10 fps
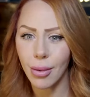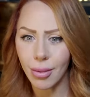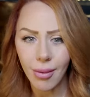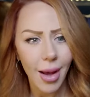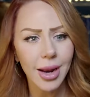or a
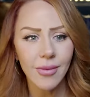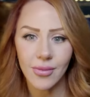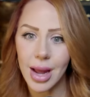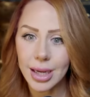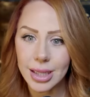lot of
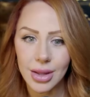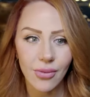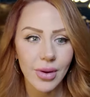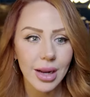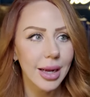
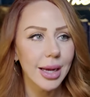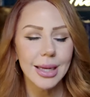negativity.